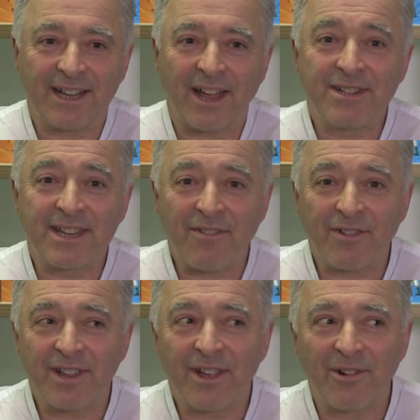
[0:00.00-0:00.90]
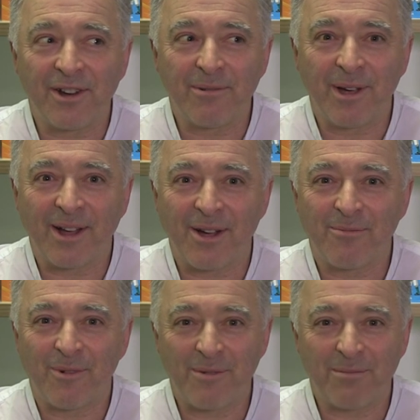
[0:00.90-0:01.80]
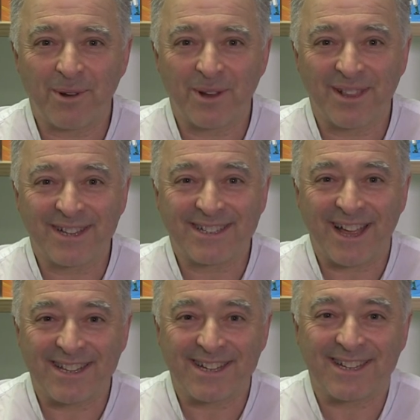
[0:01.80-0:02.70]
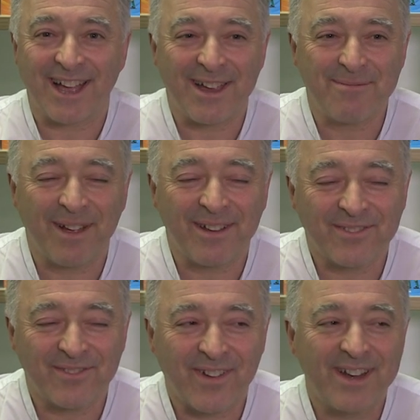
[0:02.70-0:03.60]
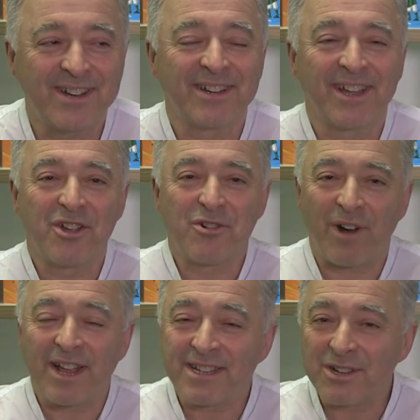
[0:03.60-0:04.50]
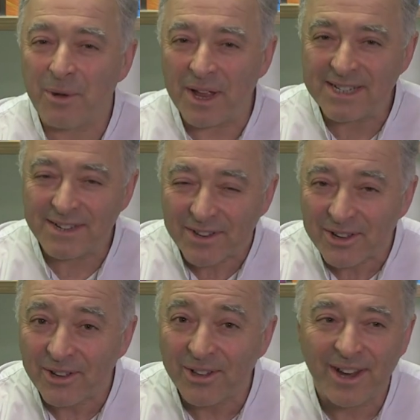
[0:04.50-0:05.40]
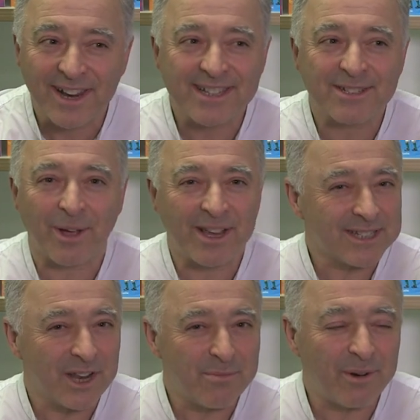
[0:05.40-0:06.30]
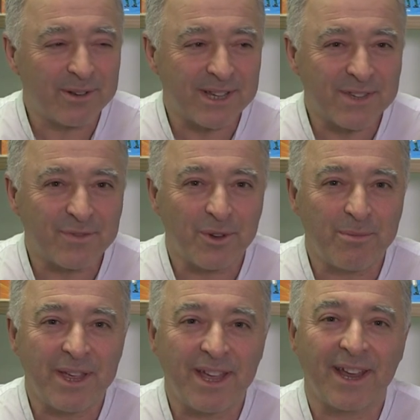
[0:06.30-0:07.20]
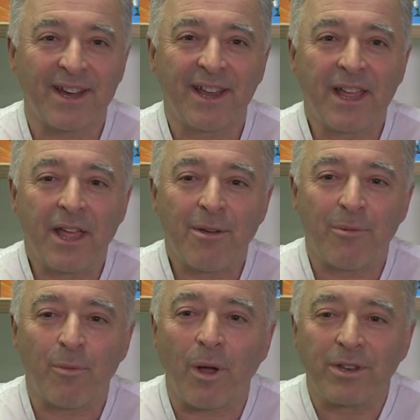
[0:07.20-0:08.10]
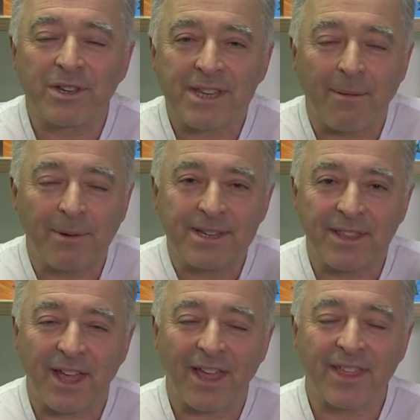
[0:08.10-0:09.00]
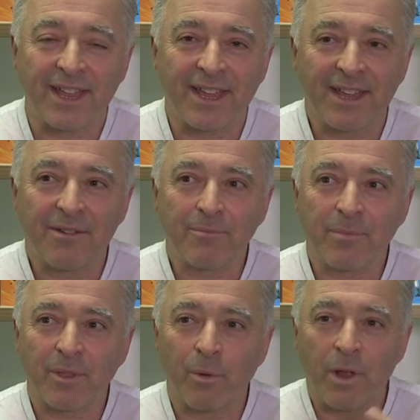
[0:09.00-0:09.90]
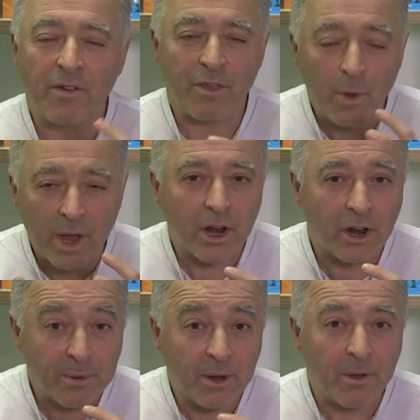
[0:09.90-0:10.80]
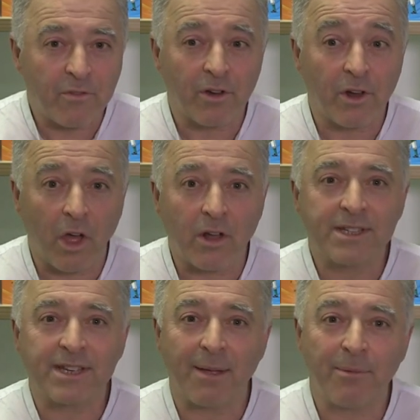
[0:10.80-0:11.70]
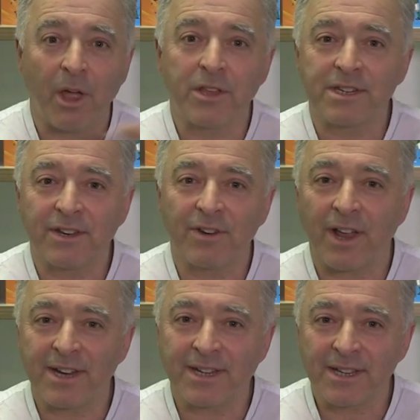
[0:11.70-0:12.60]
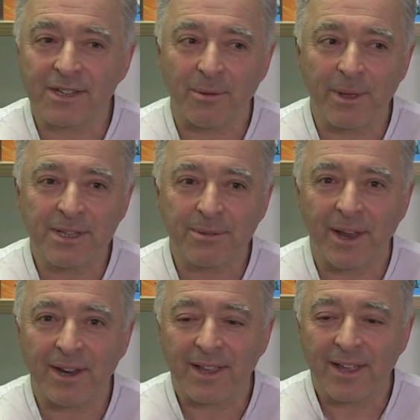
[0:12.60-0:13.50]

I definitely only work on one book at this at a time. I find writing quite difficult, and it's quite a slow process for me. And what does happen is that I think if you're working on a book for a long time, lots of different ideas come into it.